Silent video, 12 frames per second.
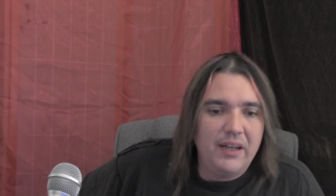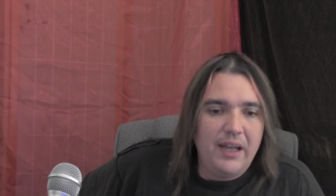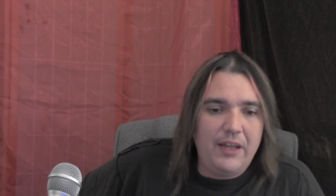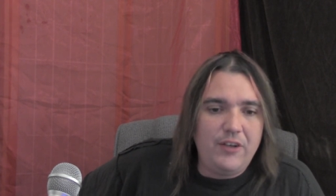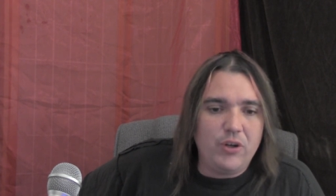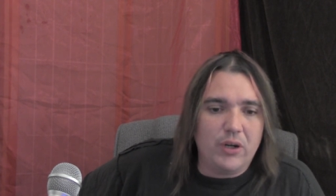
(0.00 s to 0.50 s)

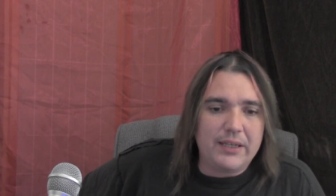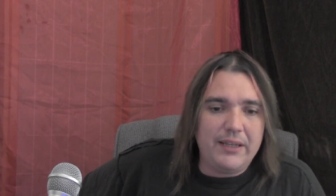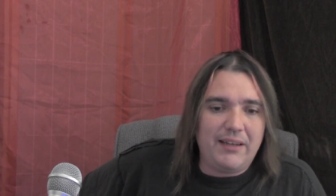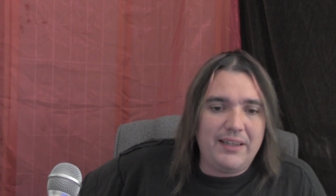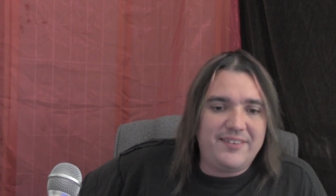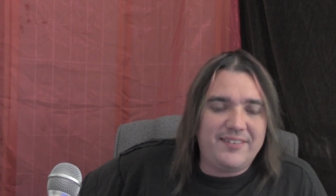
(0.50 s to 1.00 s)
and took
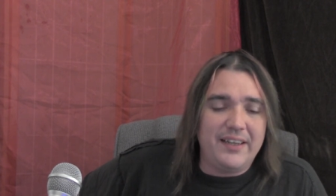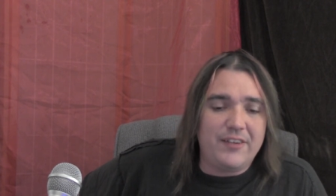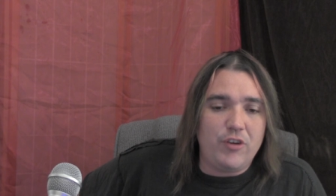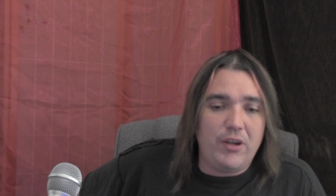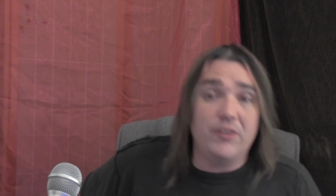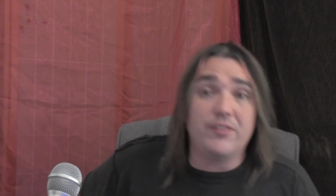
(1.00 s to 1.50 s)
nearly
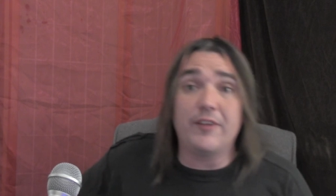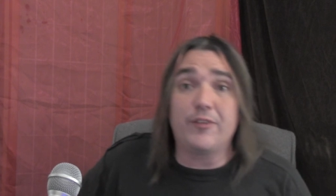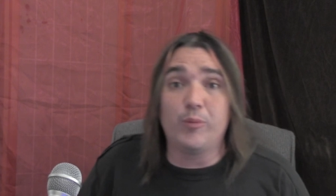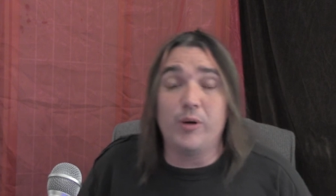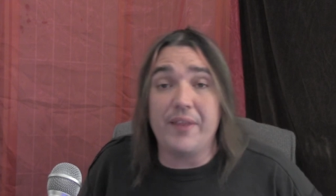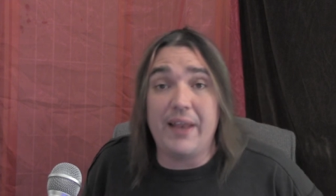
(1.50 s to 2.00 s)
6 years, that's
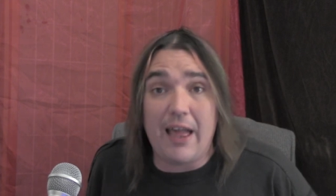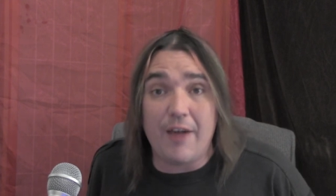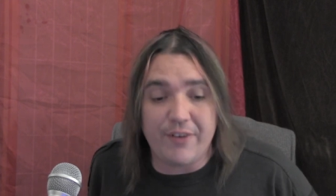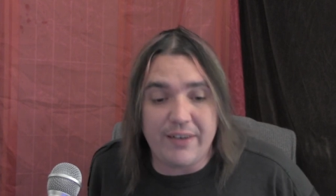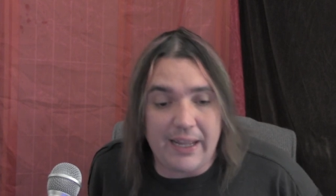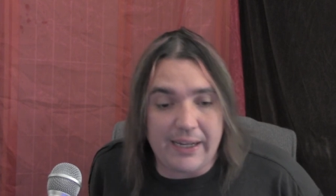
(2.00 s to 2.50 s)
more than
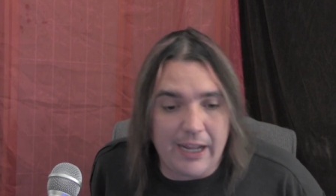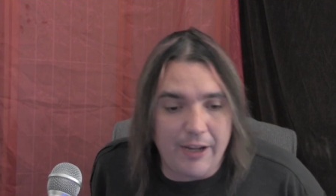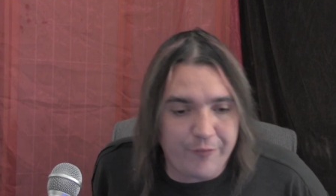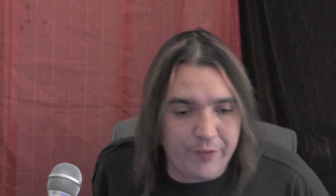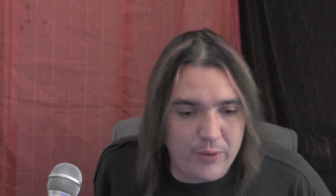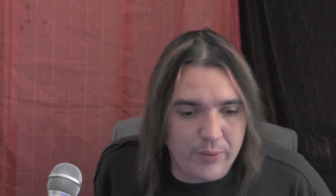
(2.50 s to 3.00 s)
half a
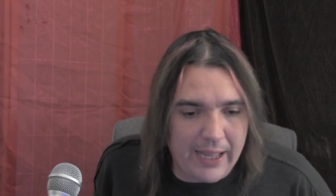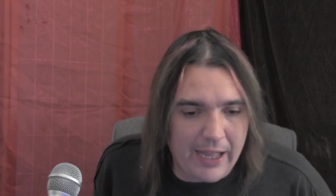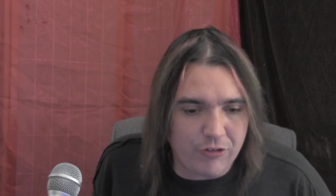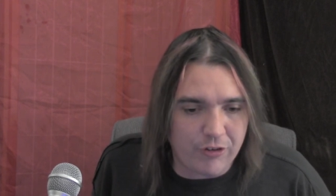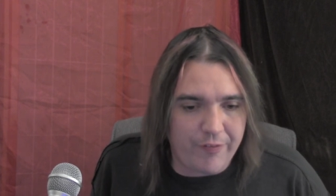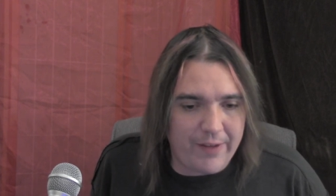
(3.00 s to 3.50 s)
decade for you
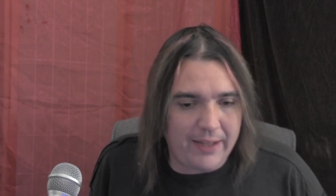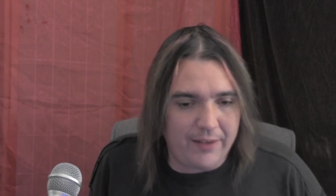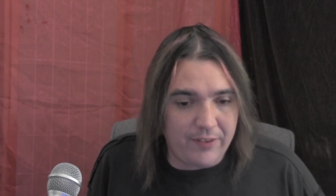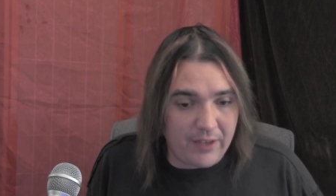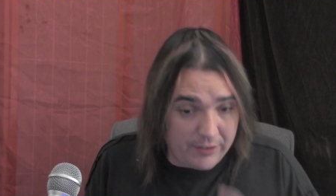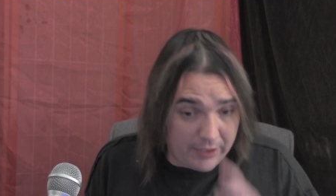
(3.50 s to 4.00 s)
Kesha
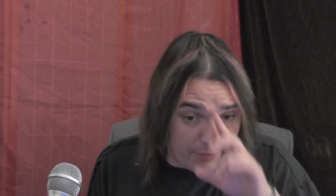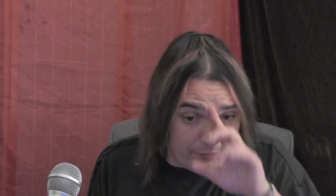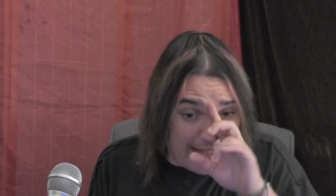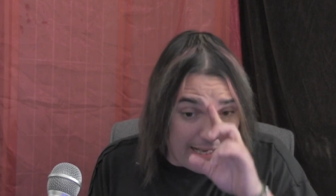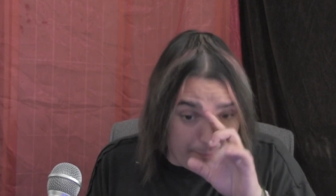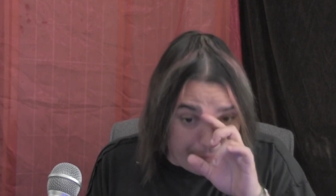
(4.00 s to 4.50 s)
fans, to
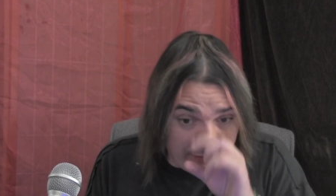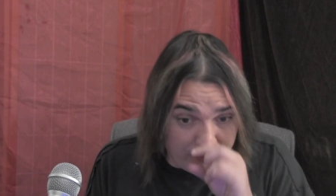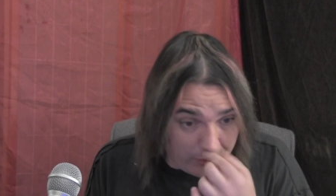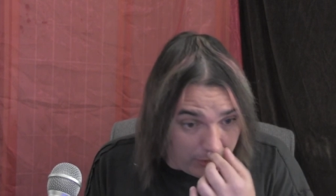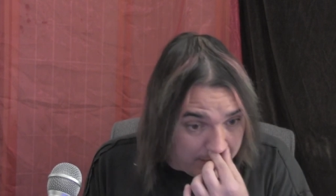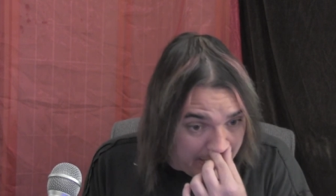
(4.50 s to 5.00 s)
develop has
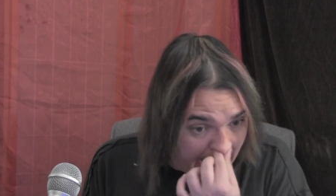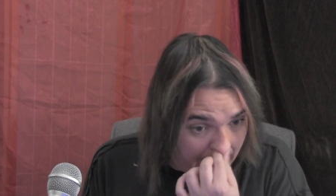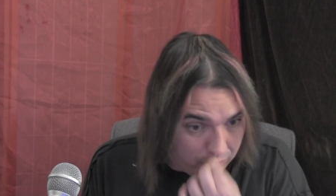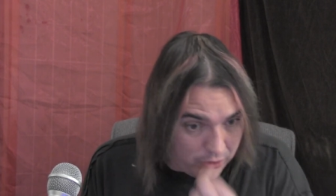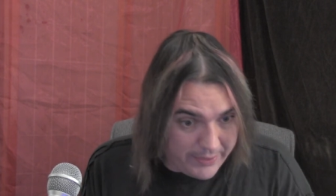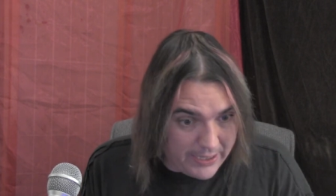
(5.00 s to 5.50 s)
turned
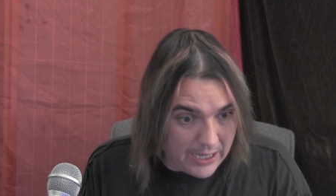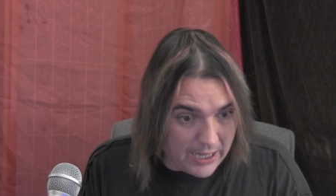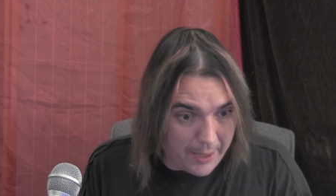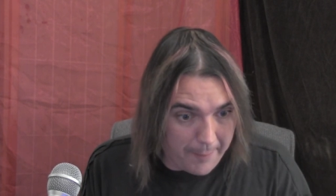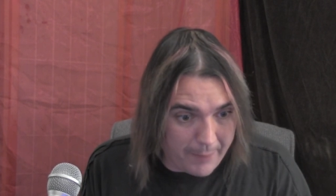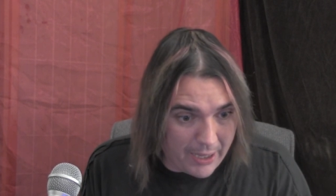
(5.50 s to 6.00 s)
out to be
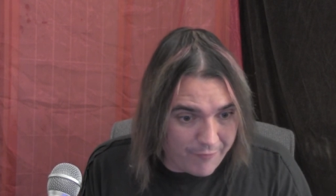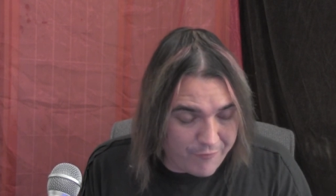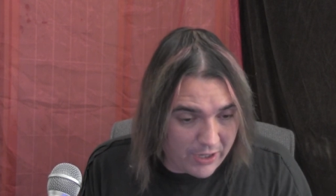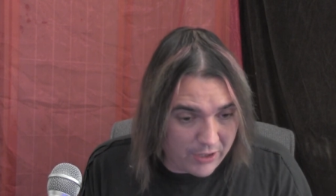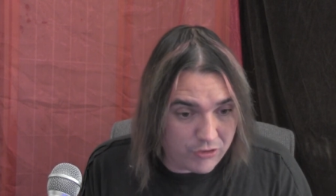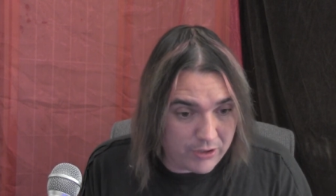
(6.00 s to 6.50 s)
a
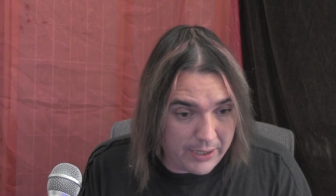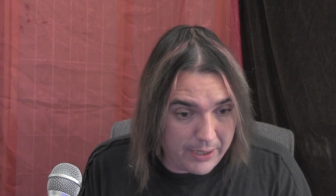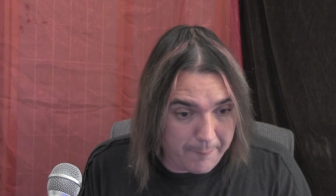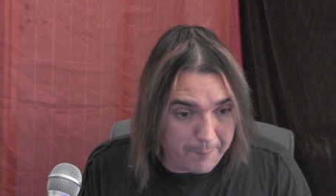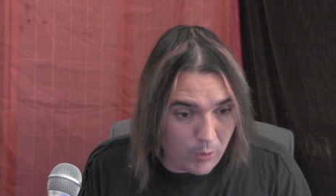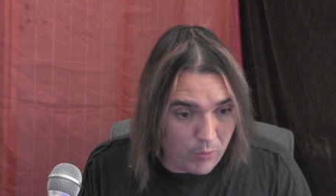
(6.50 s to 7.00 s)

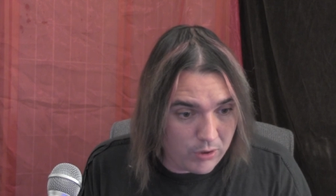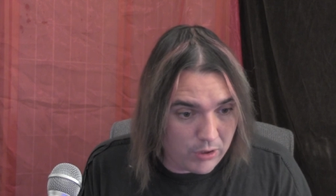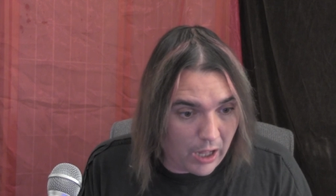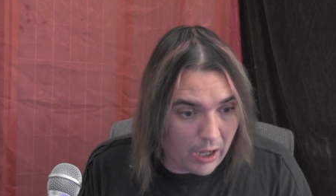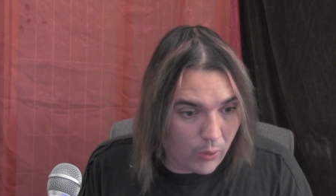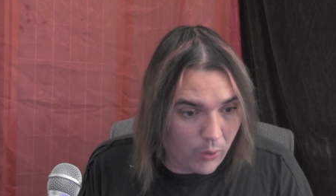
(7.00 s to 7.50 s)
malfunctioning
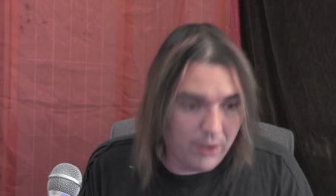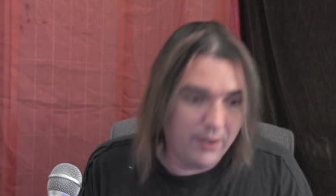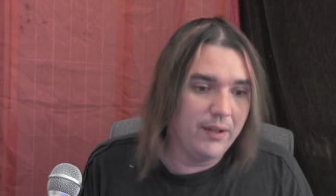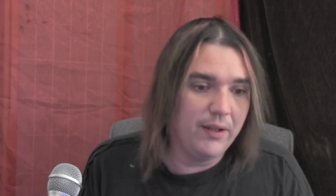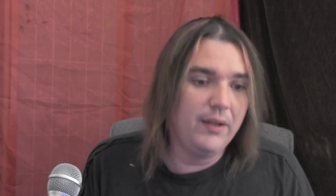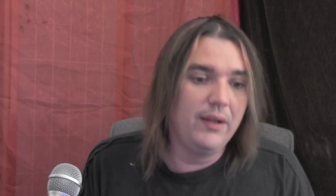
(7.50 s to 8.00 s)
boondoggle.
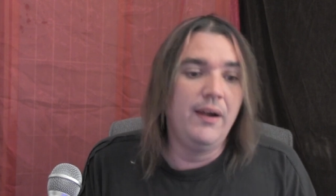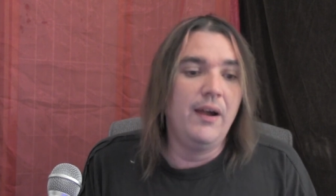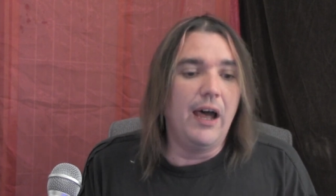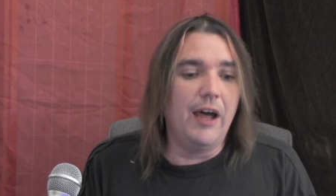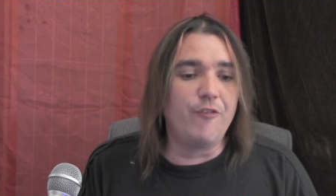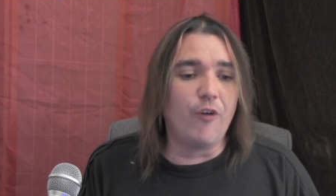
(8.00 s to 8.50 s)

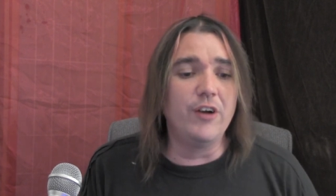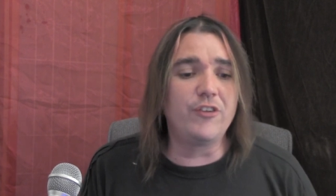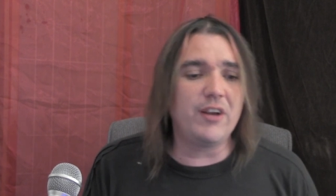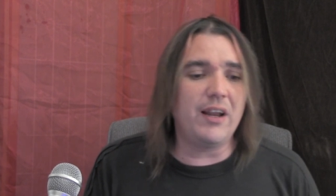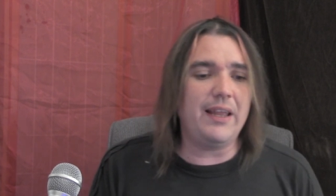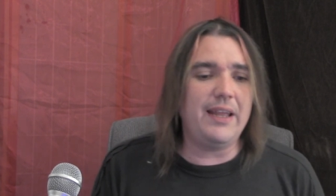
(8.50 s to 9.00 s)

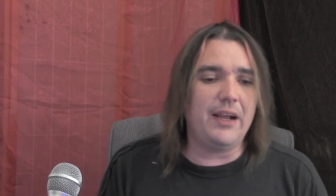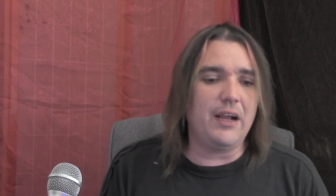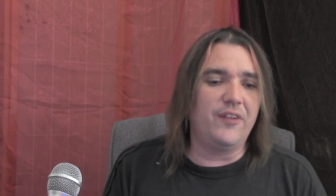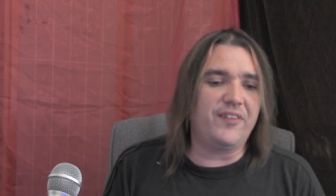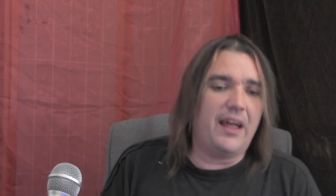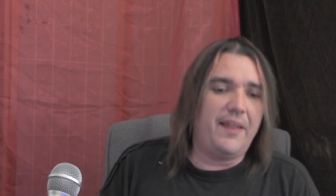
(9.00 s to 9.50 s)
Unfortunately, it
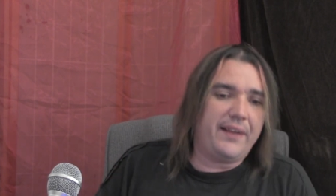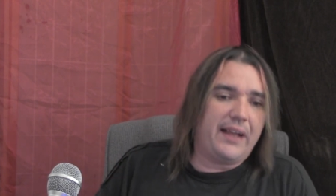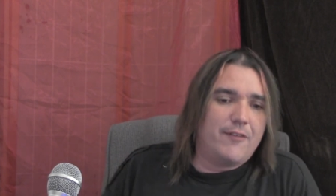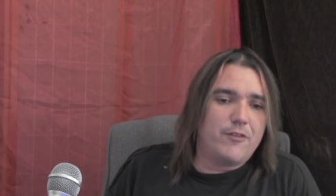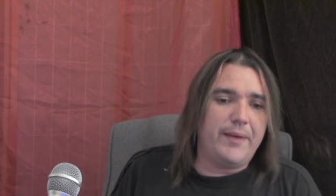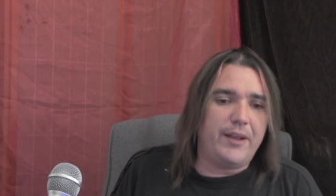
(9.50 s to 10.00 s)
goes on, the
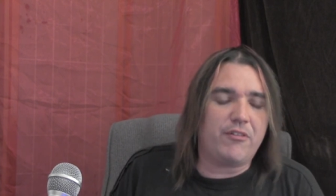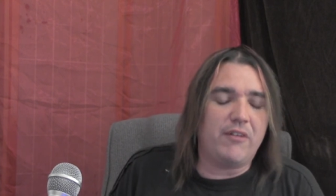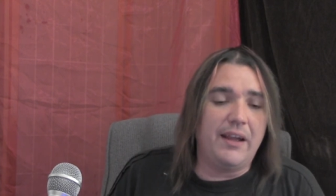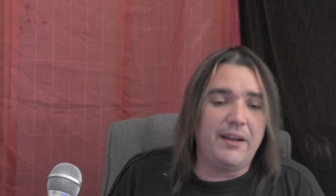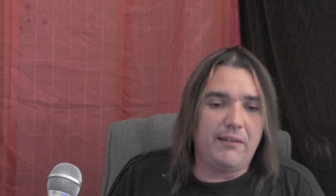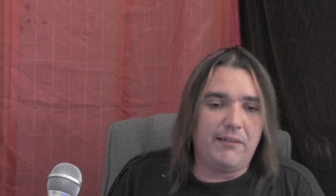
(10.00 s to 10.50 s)
government
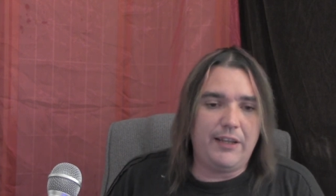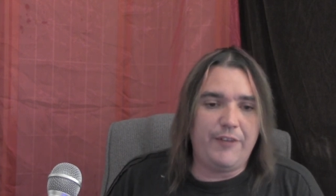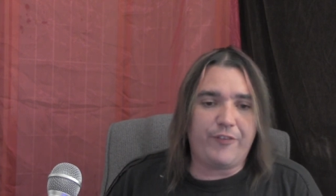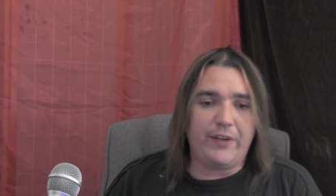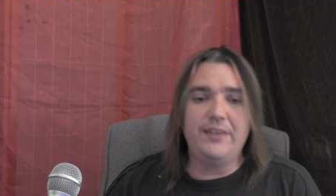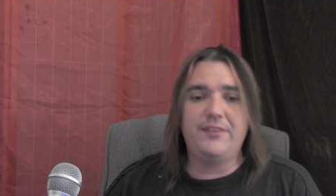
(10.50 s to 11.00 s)
regularly
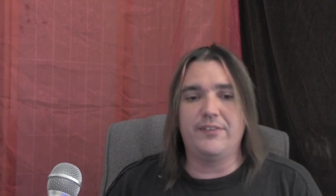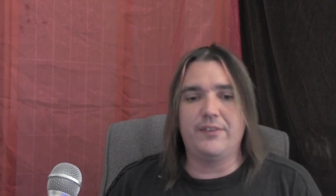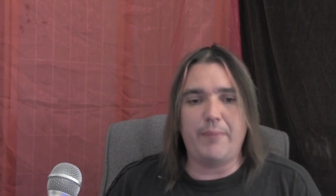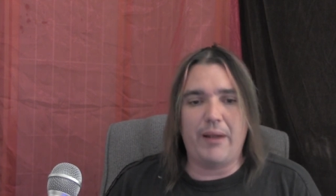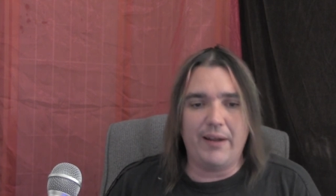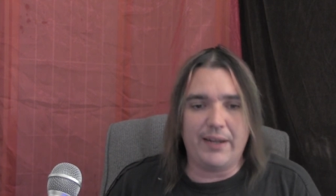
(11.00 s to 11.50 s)
fleeces
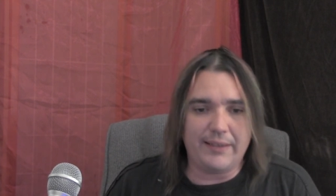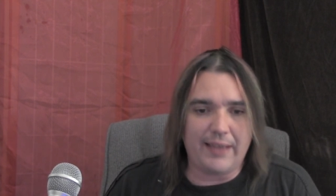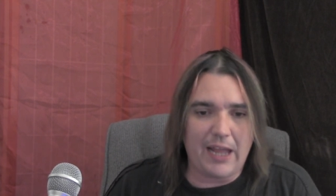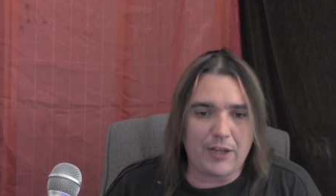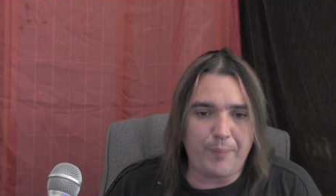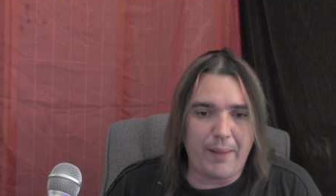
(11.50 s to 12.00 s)
American
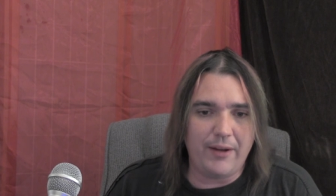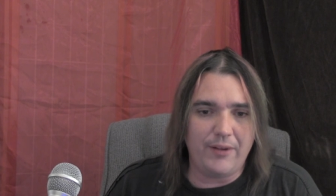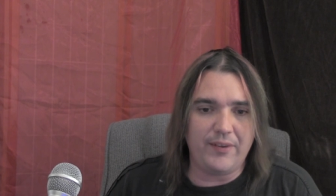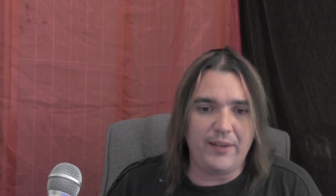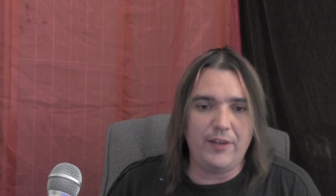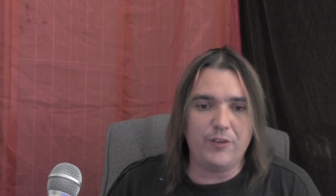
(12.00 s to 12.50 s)

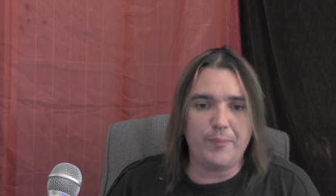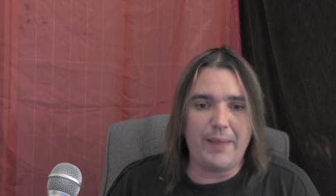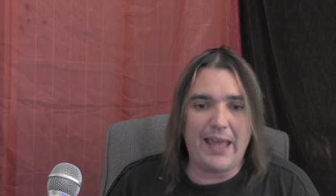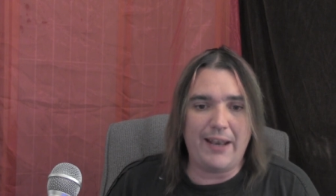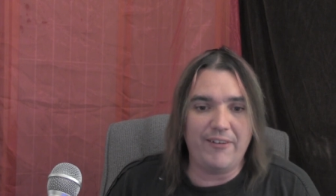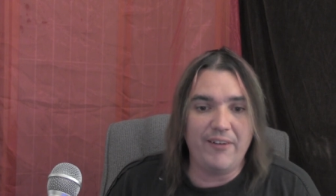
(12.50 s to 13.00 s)
taxpayers in this
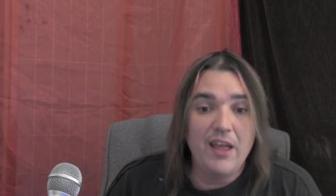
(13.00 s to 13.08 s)
manner.